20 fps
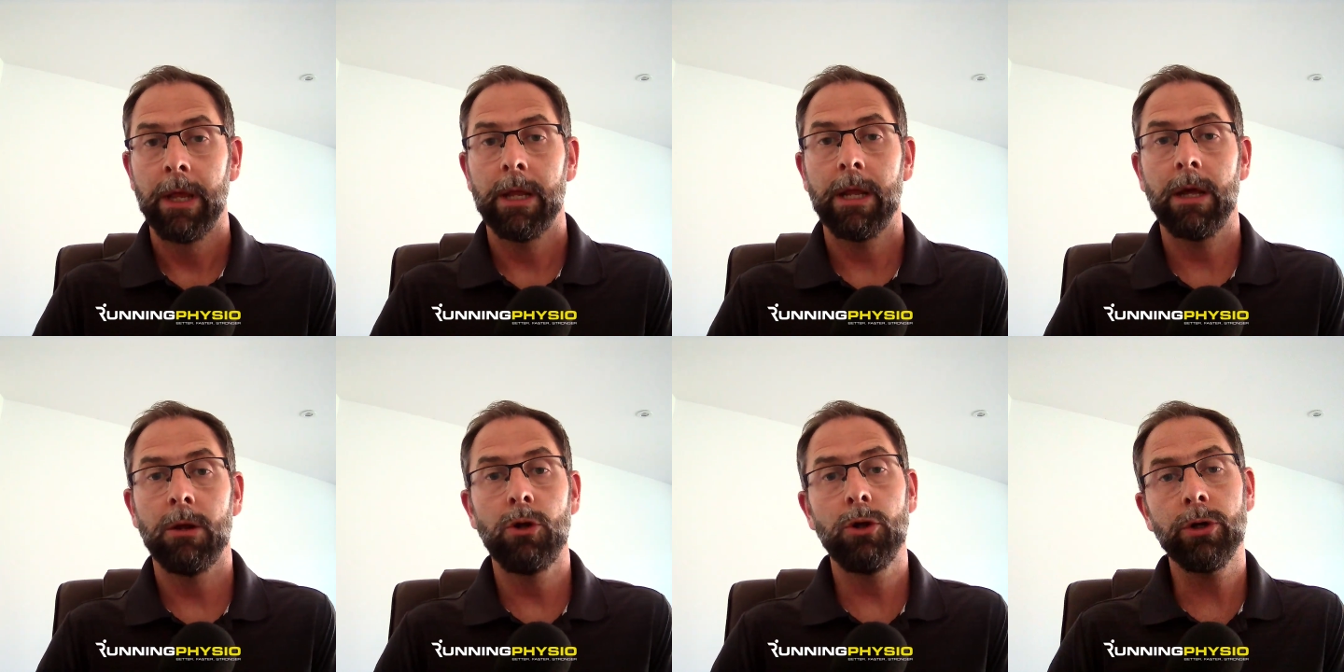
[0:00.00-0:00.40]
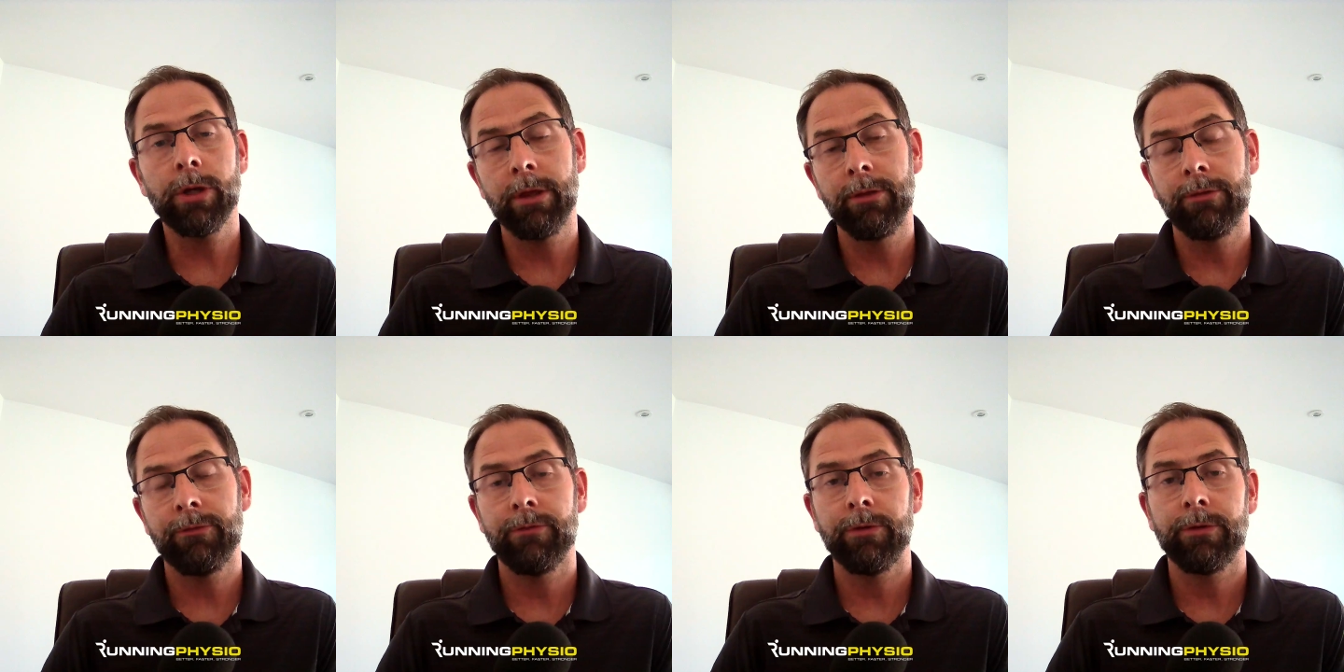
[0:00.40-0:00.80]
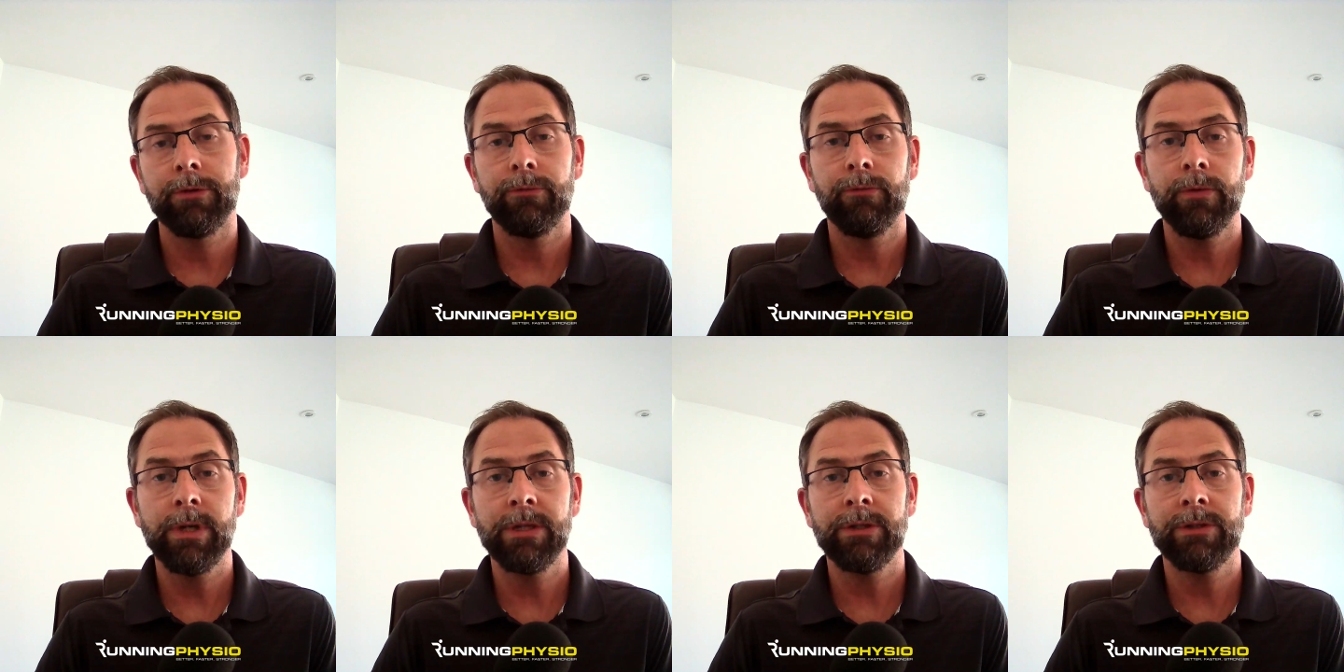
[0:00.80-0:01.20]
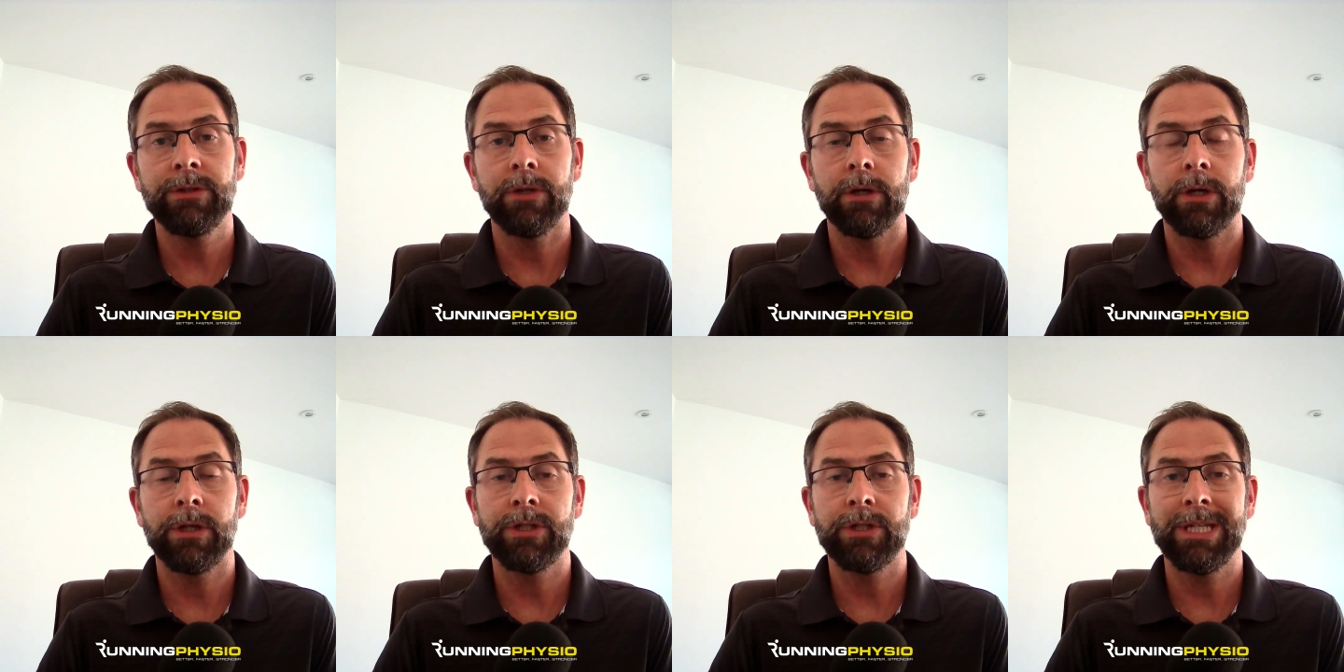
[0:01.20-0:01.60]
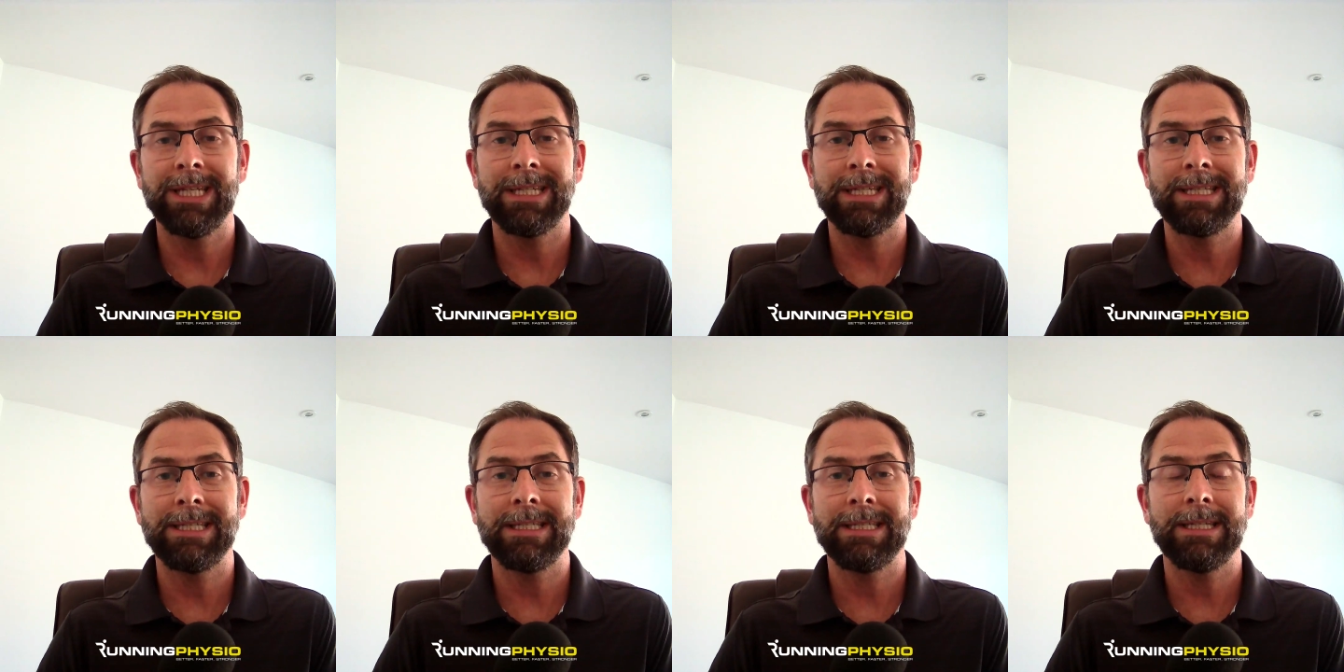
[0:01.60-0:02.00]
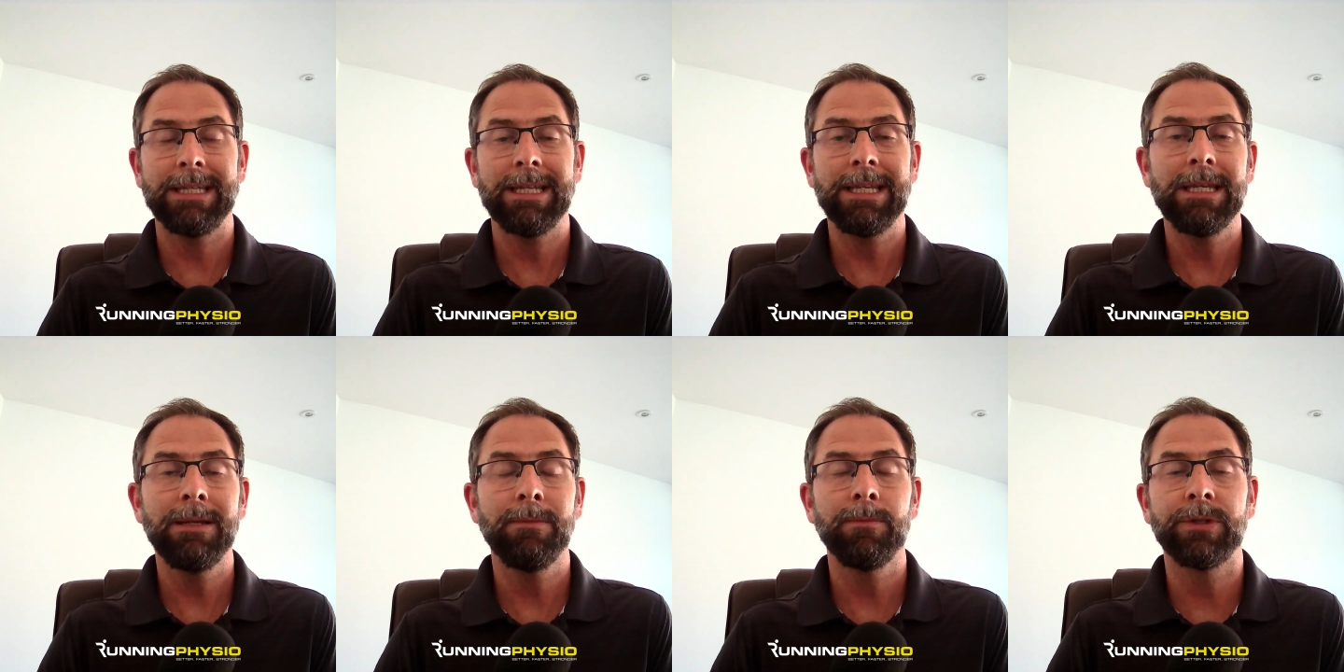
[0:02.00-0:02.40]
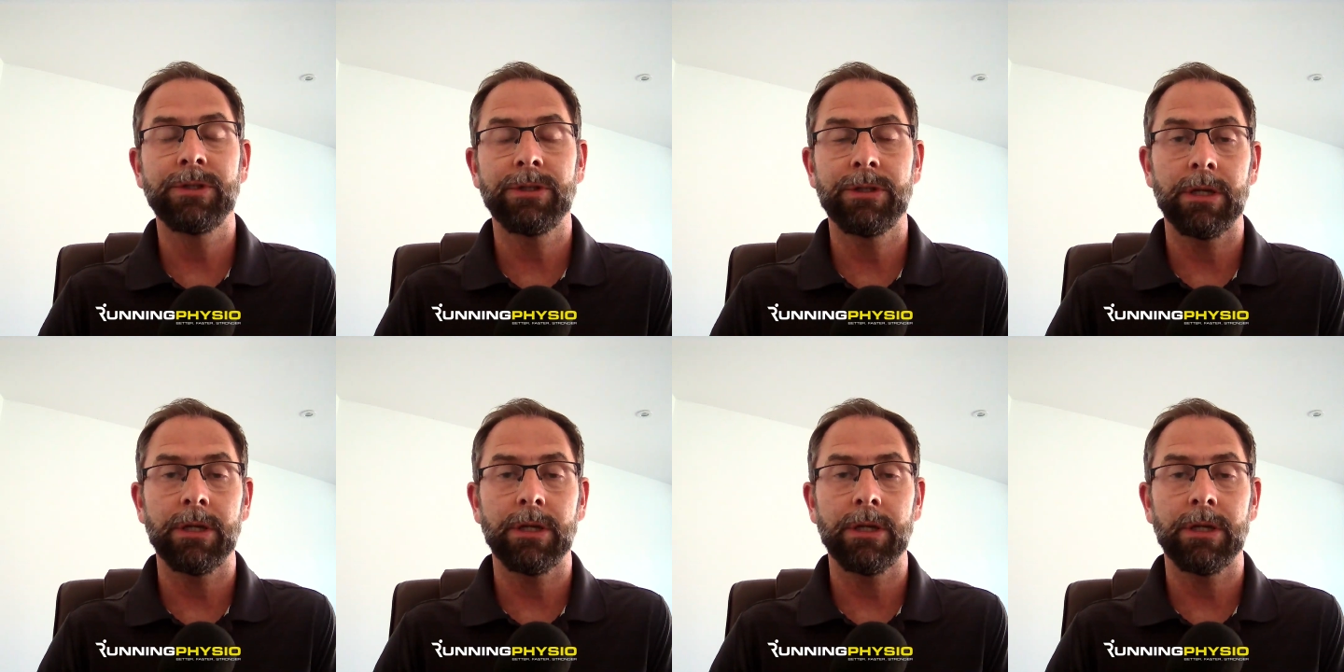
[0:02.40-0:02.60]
Now, looking through the research, it seems